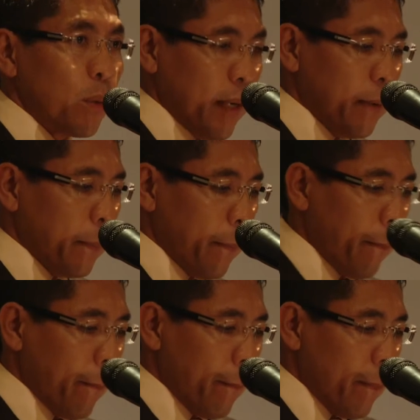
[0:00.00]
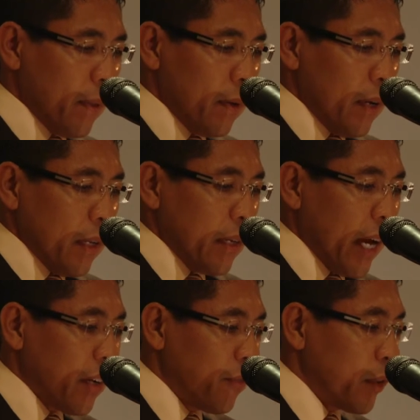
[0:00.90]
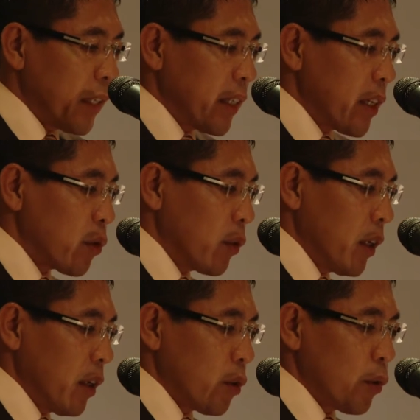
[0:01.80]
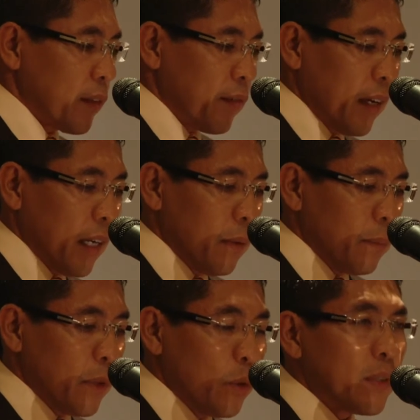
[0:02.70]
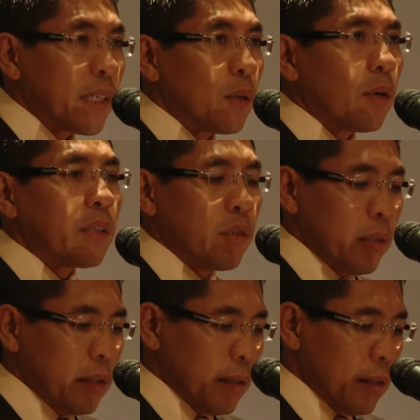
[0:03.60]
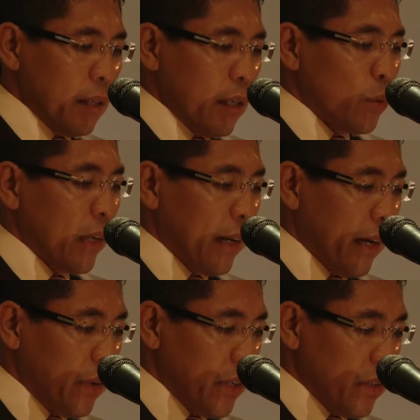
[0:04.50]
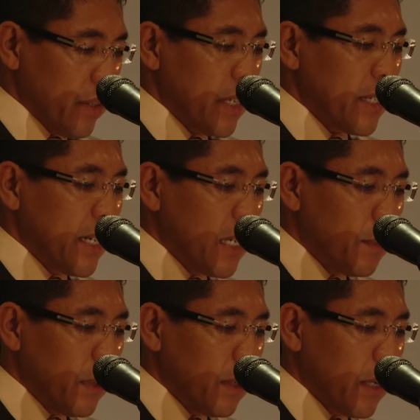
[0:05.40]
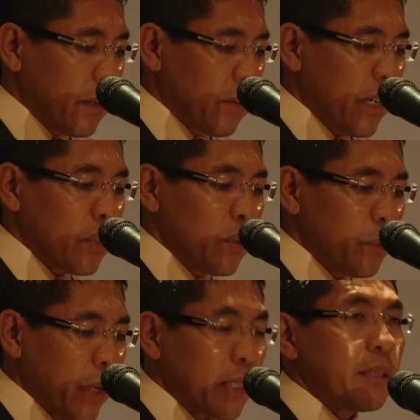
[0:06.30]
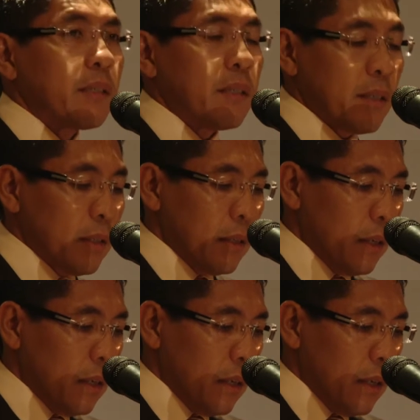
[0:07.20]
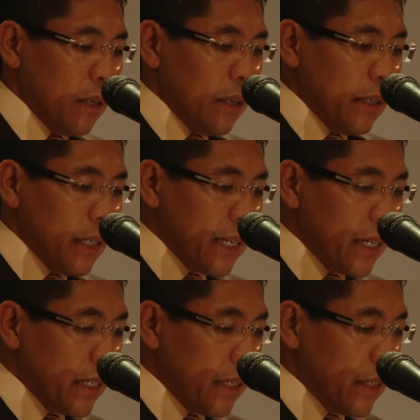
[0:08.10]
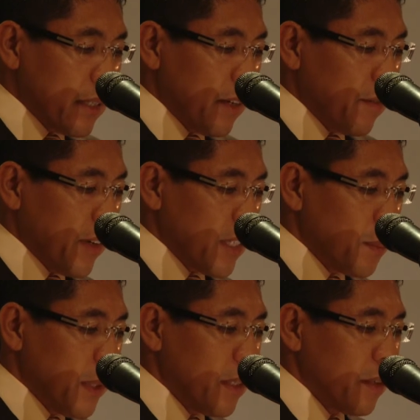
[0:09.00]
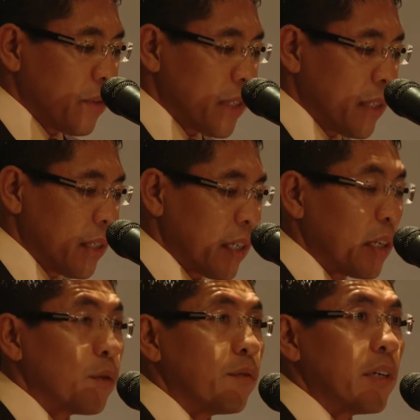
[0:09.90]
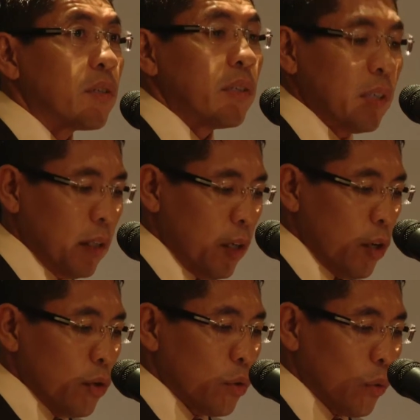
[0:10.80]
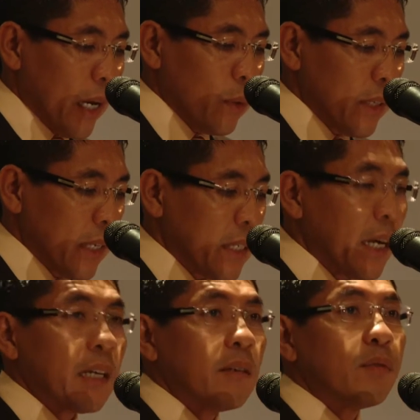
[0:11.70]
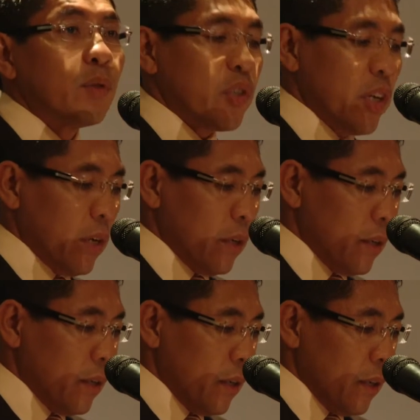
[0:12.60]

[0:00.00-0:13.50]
way. The agri-food industry should develop new technologies to encourage sustainable agricultural practices. This entails investment in research and innovation throughout the entire food chain,